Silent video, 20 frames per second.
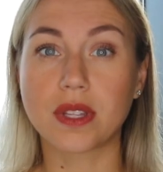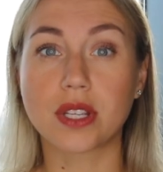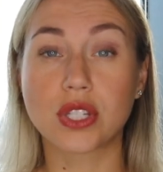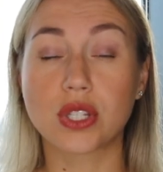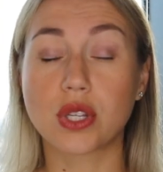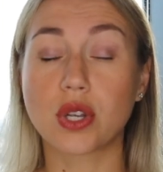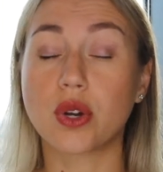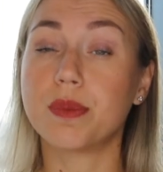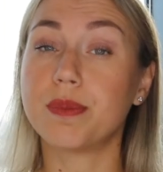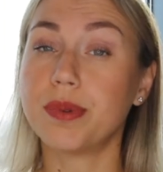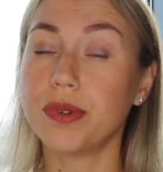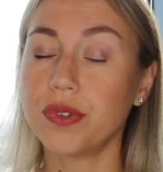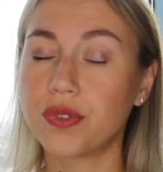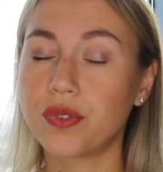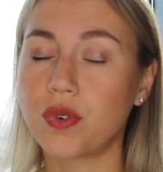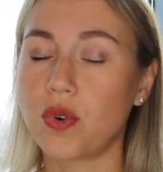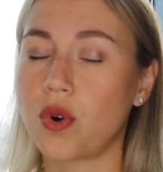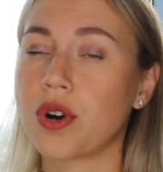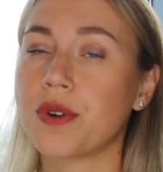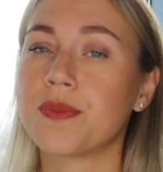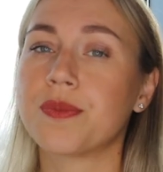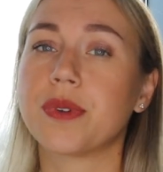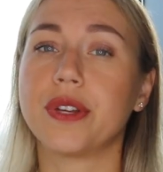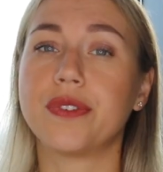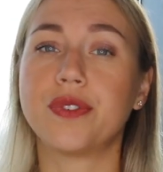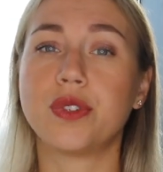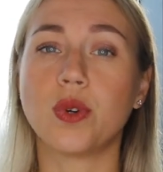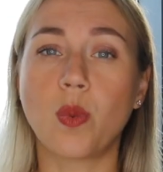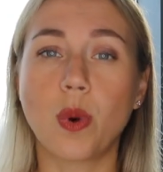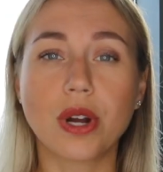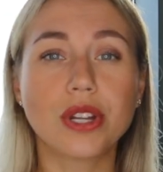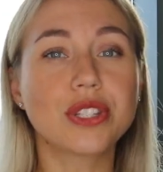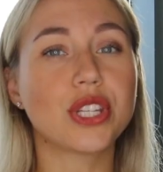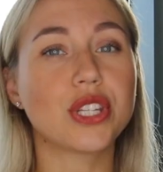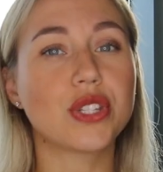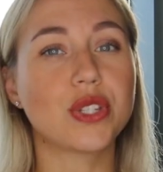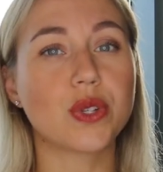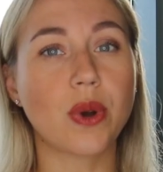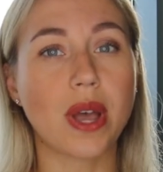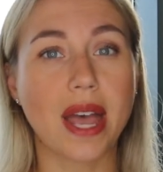So before, if you
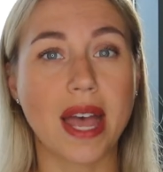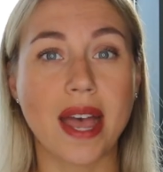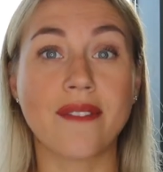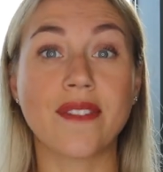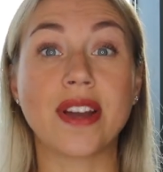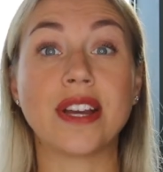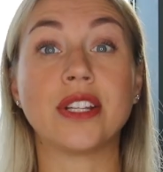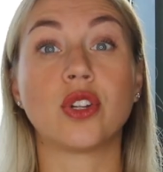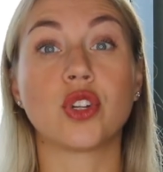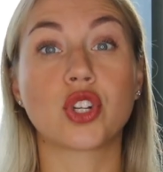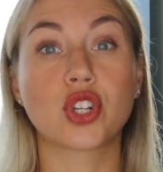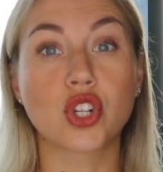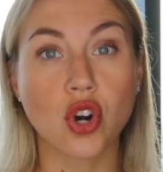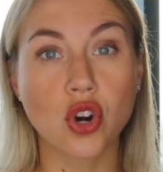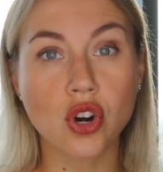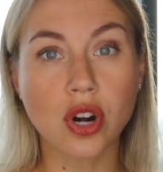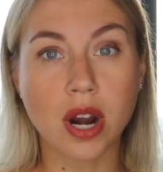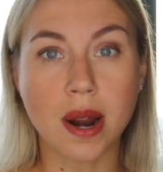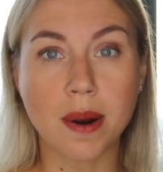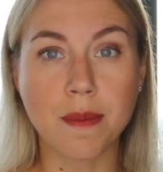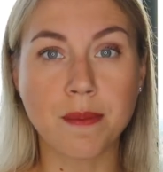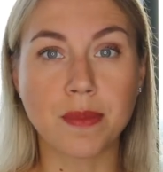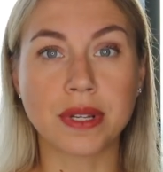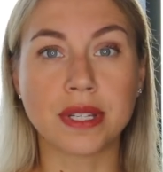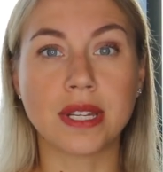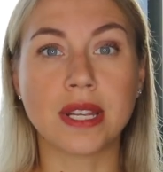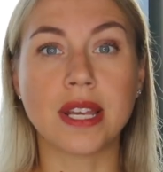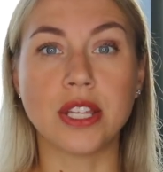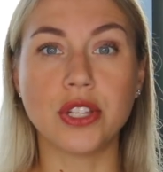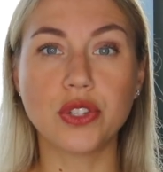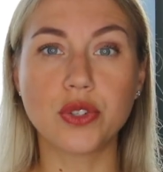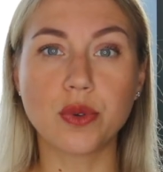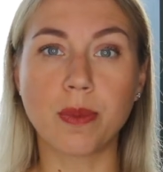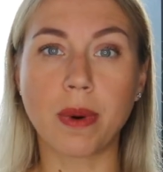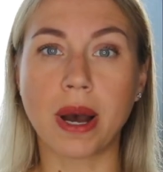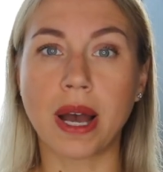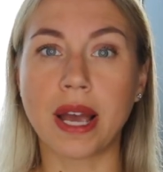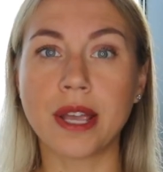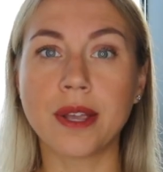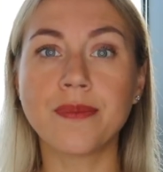wanted to have an onshore company in
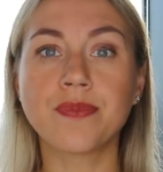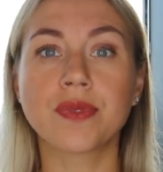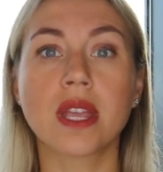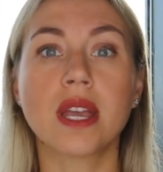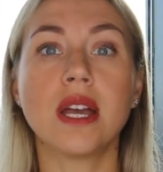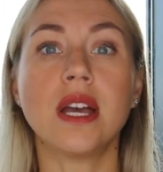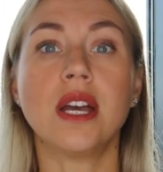Dubai,